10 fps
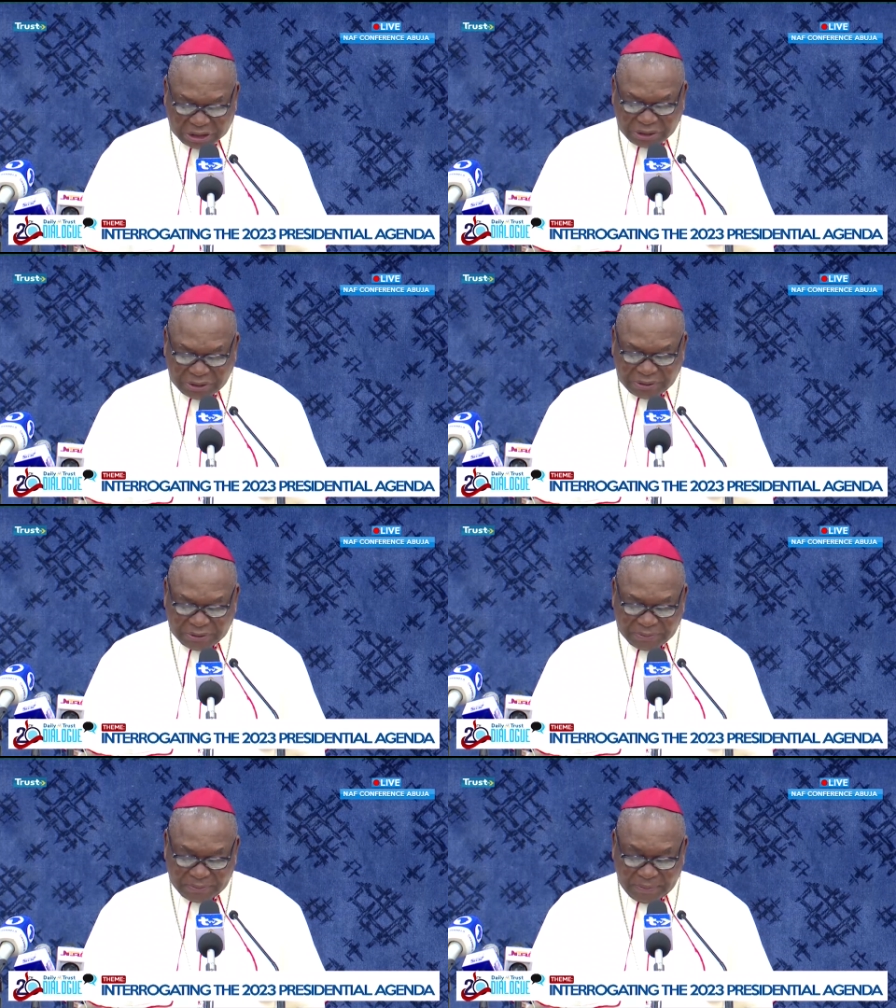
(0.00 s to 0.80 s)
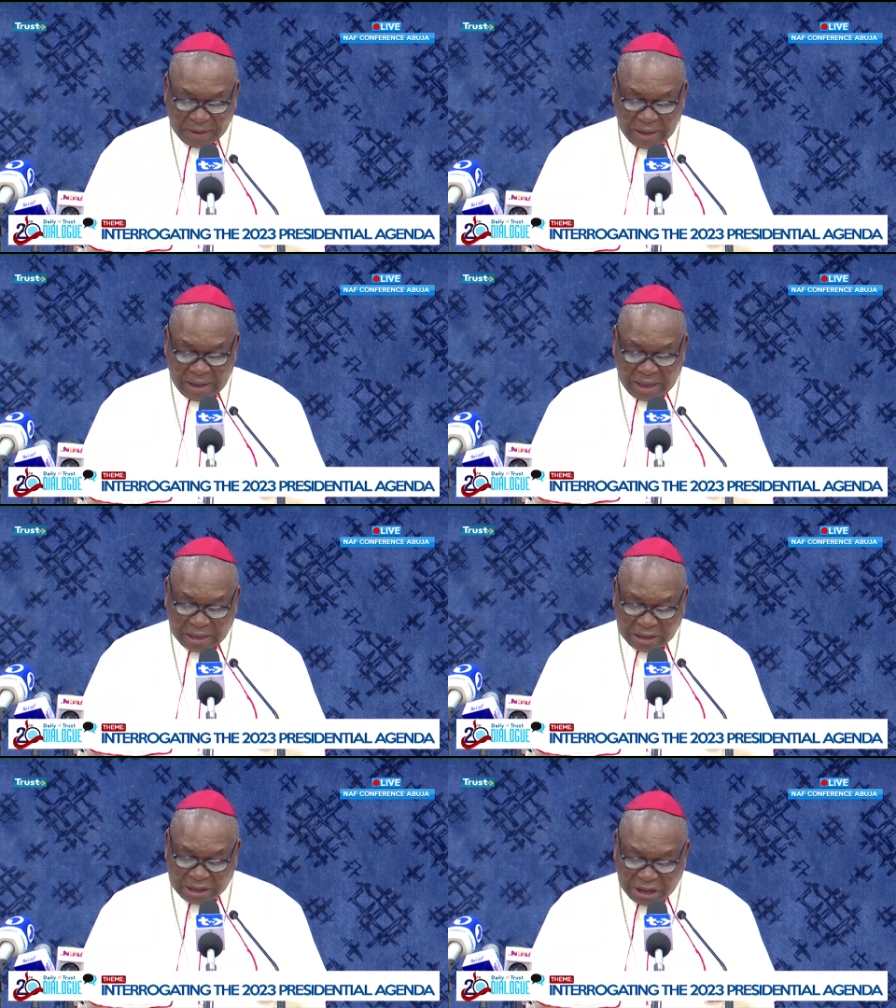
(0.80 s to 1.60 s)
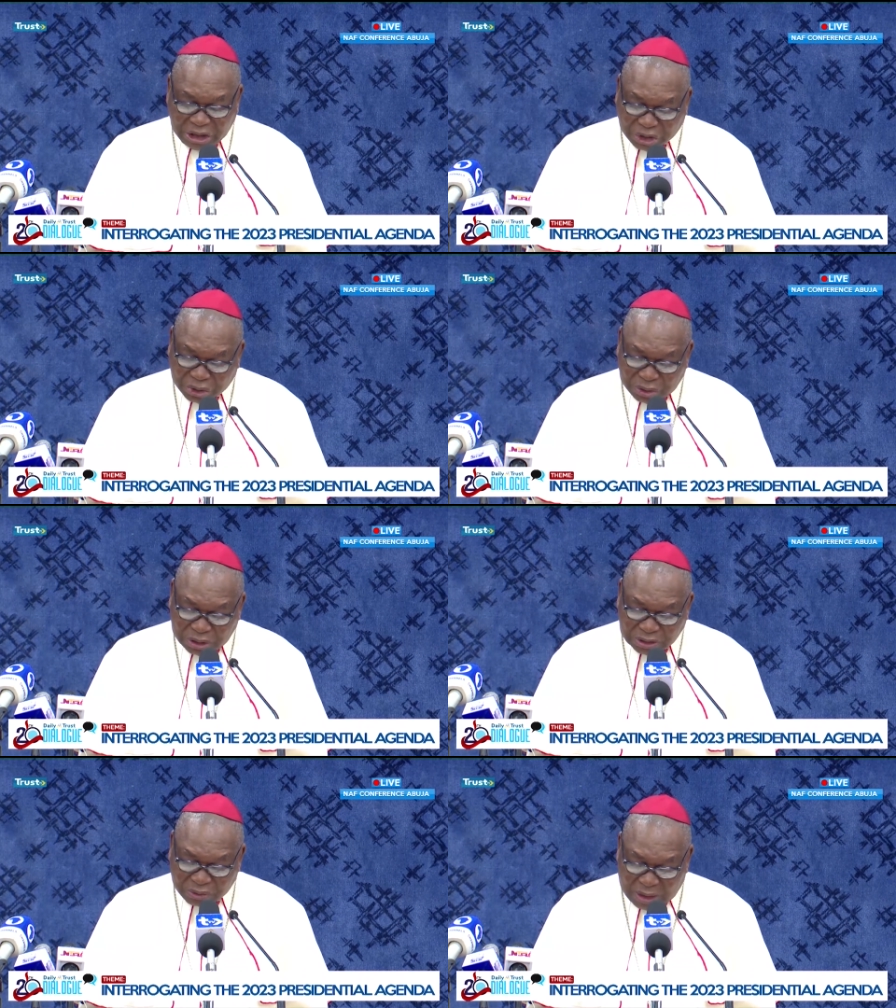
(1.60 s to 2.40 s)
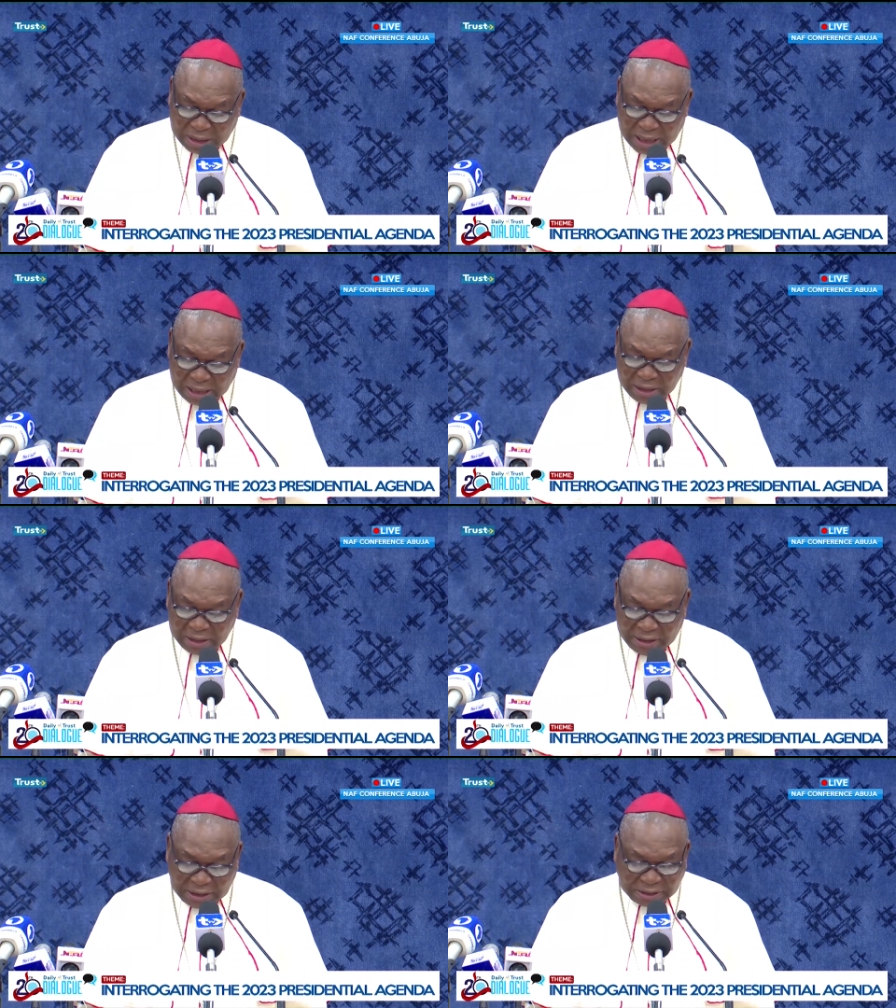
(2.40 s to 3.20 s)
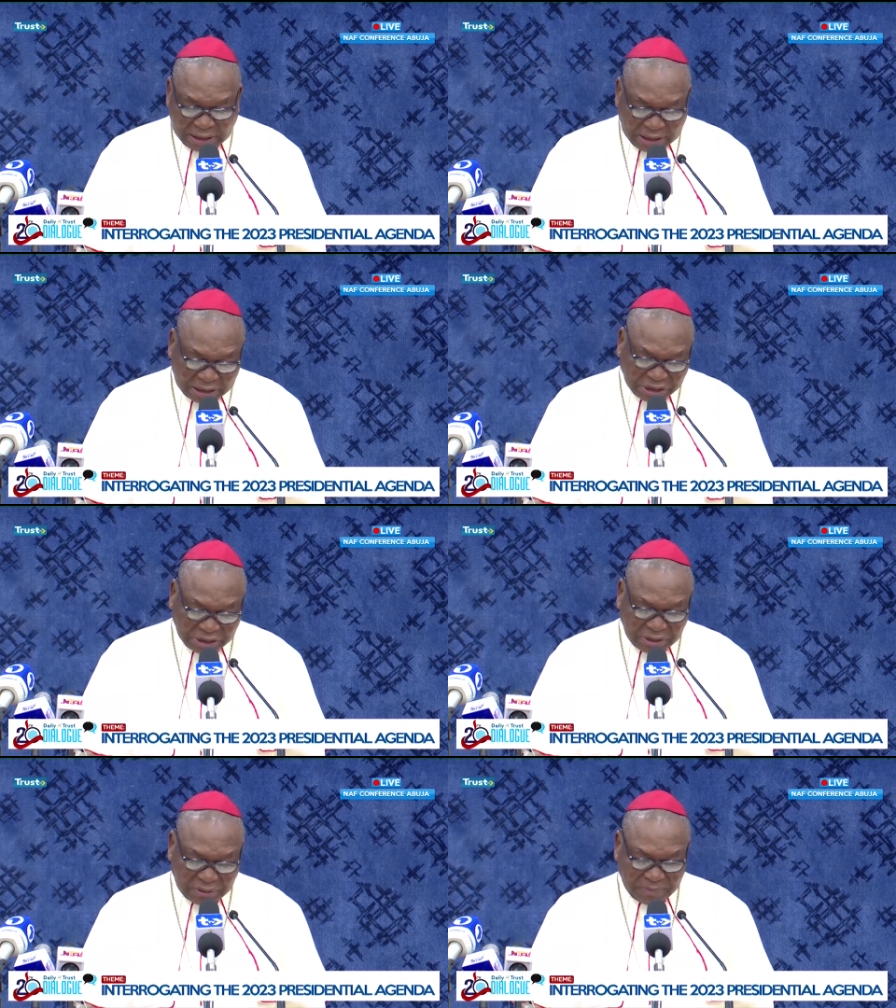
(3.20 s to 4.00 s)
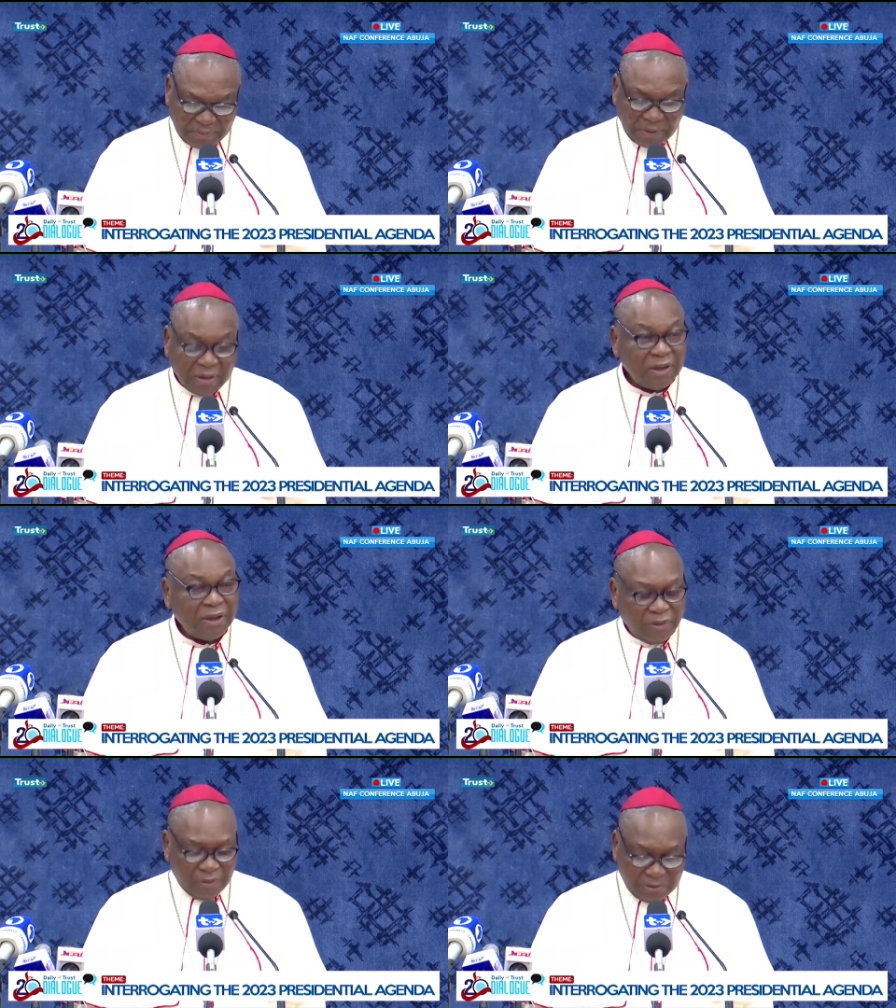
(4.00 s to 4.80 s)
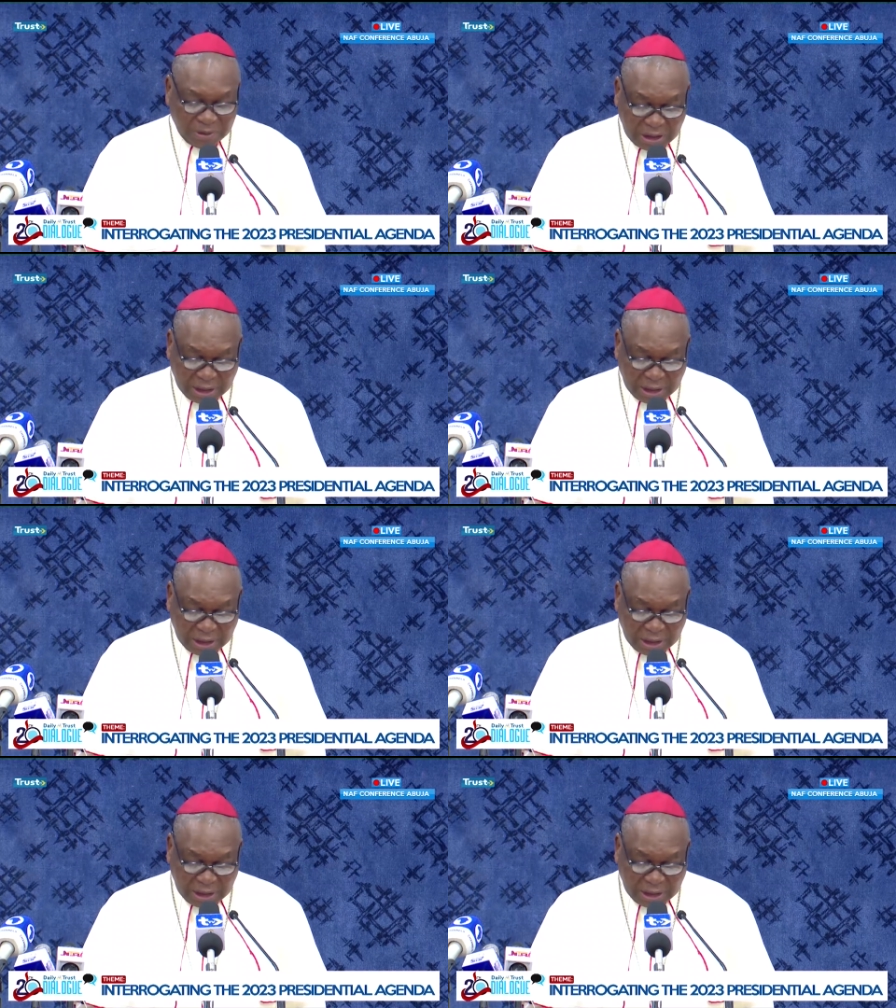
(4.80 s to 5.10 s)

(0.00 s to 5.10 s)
March 2023 general elections. And the key issue is whether this